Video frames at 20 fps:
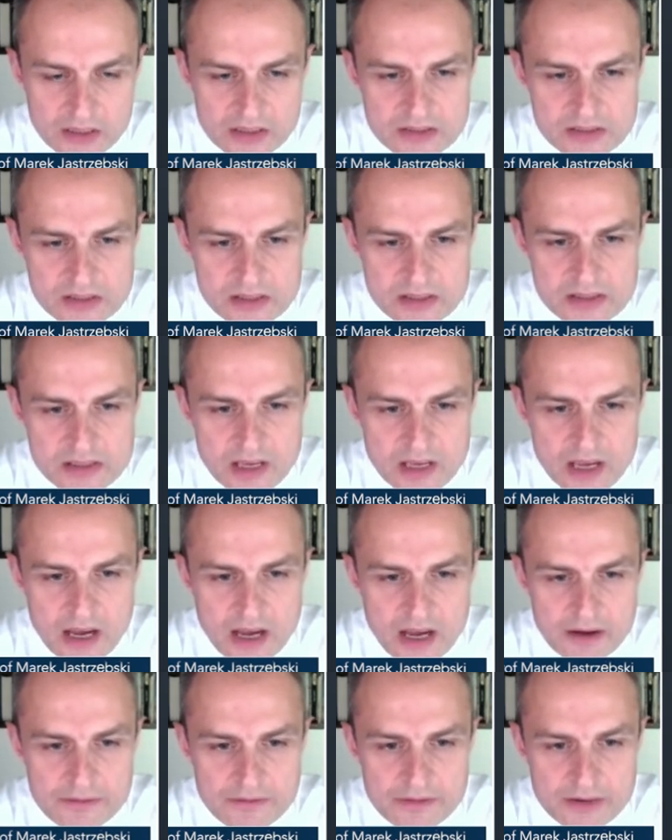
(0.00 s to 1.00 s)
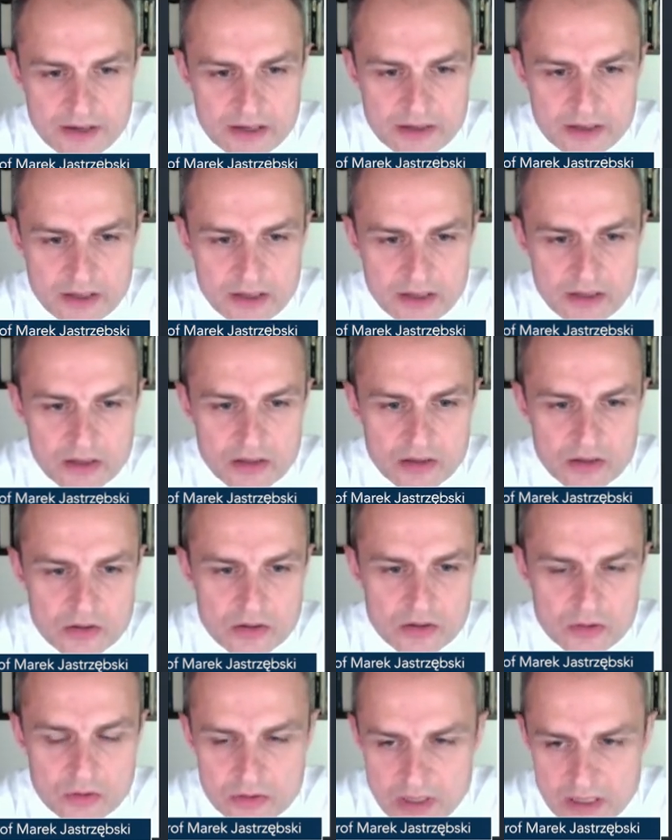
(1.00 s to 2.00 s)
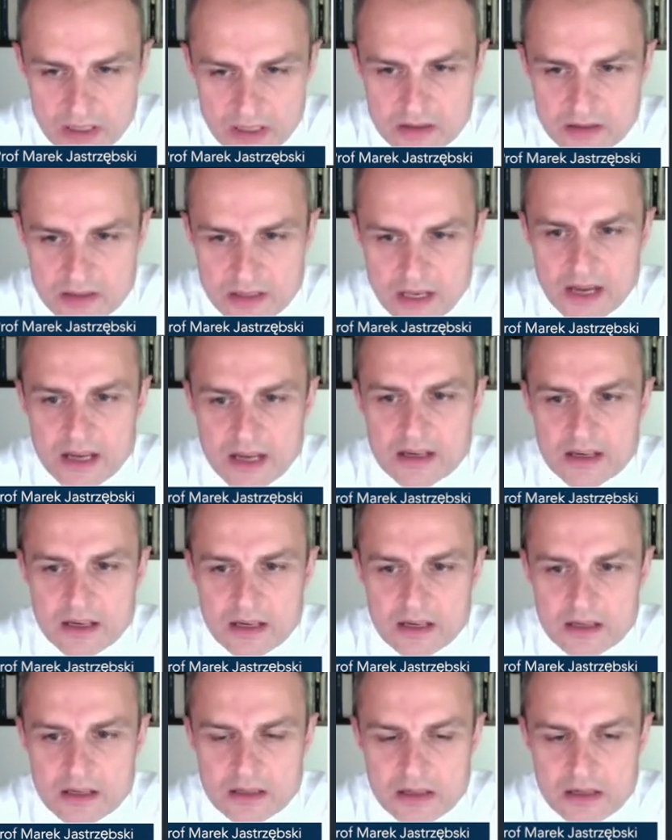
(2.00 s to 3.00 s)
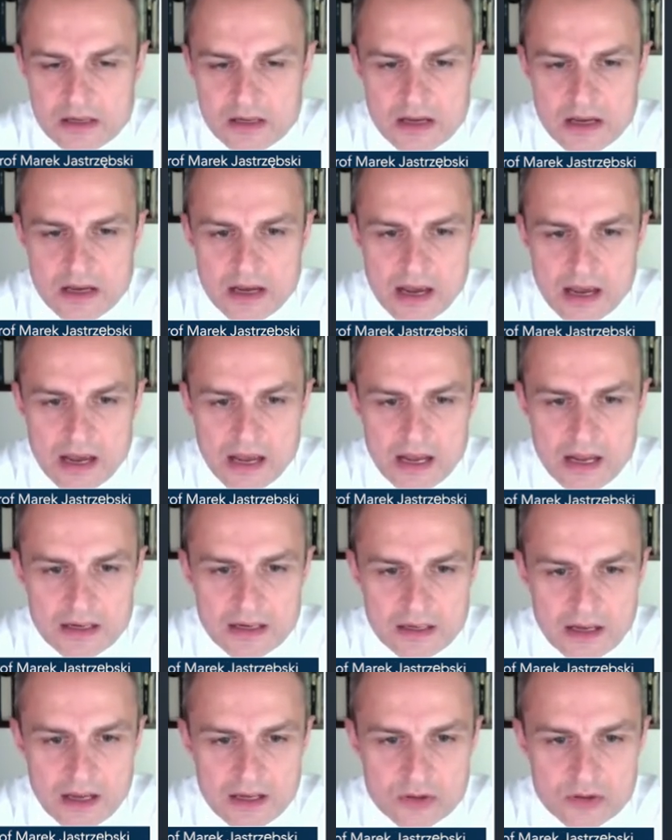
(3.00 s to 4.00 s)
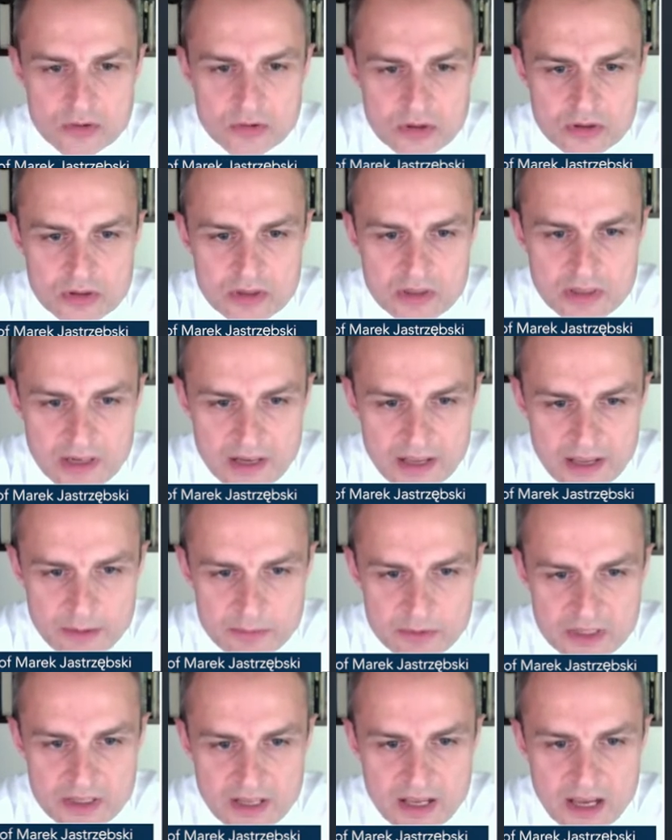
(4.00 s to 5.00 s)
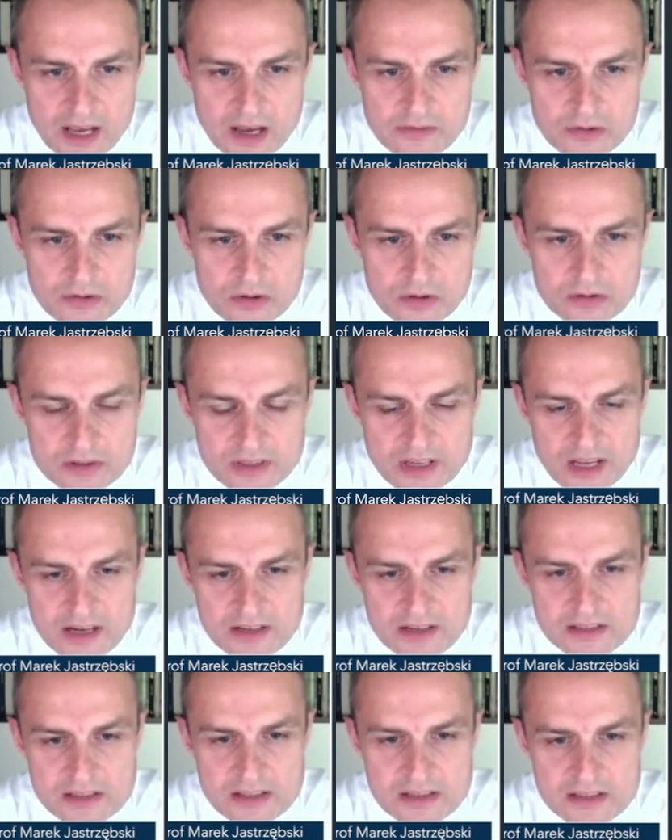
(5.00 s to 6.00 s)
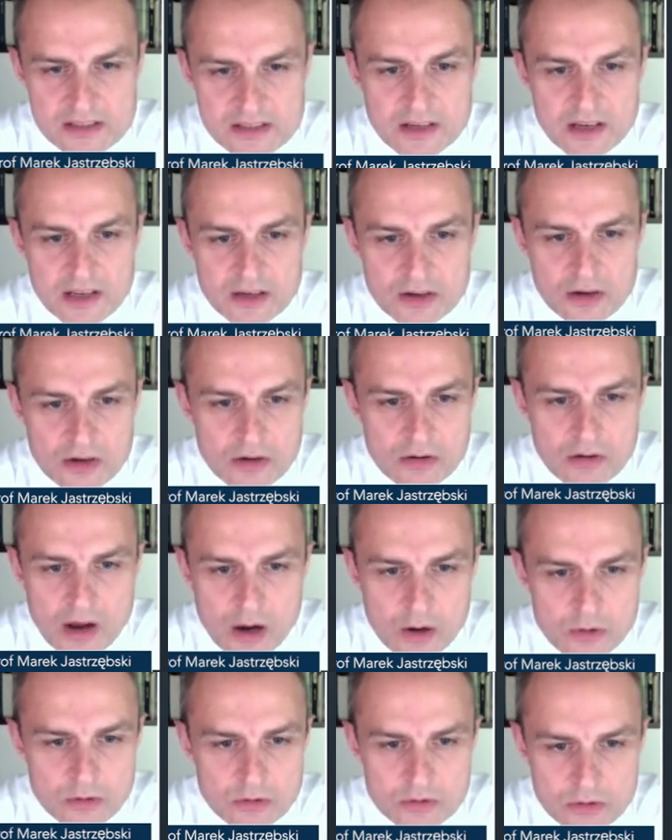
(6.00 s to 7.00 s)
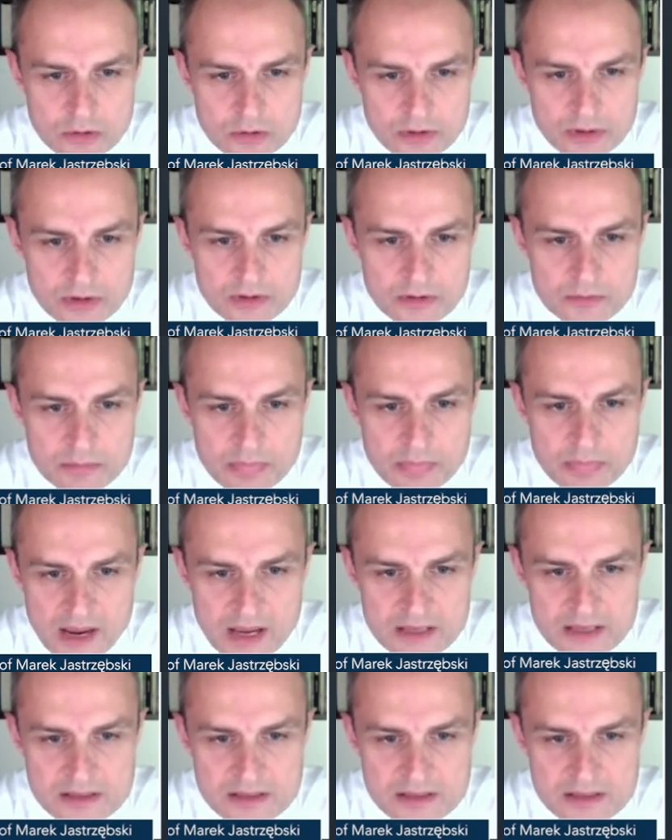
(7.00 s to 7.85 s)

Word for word: This is a very new te technique and I do not claim that I have all the answers and I know how to do it best.